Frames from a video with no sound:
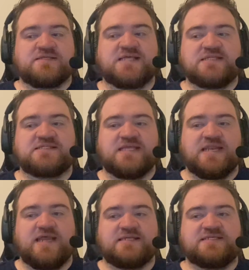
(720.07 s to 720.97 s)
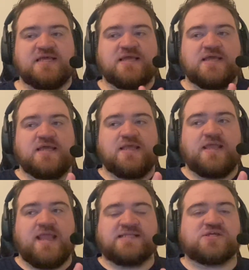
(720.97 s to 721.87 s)
sense that
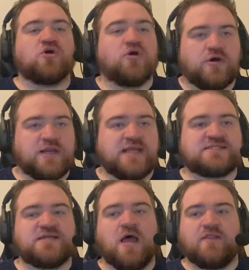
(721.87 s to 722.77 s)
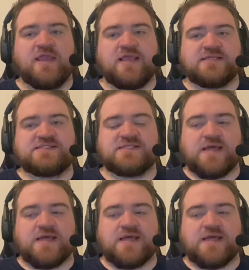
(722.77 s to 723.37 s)
it's earned. It's not like it's